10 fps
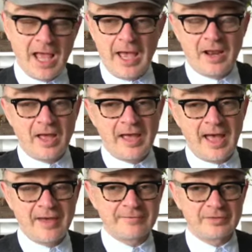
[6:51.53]
And I
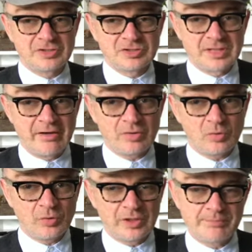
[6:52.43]
have a generic
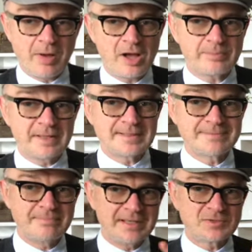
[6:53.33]
orchid bark mix
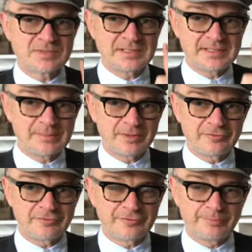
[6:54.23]
mixed with a little bit
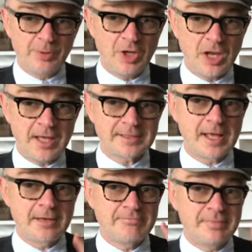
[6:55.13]
of perlite
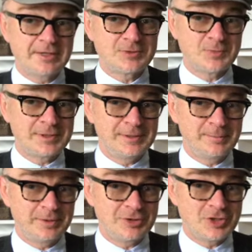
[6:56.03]
mixed with a little
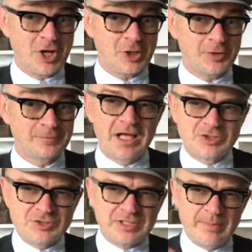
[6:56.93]
bit of charcoal,
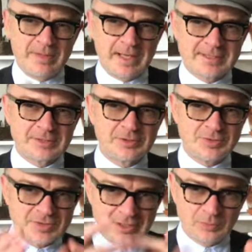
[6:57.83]
just to keep it nice and
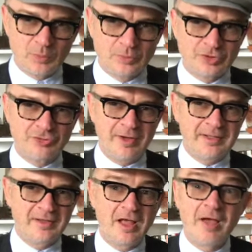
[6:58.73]
loose and the water
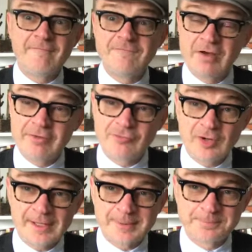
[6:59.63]
draining very
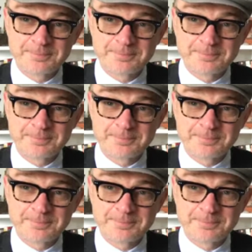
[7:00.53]
freely.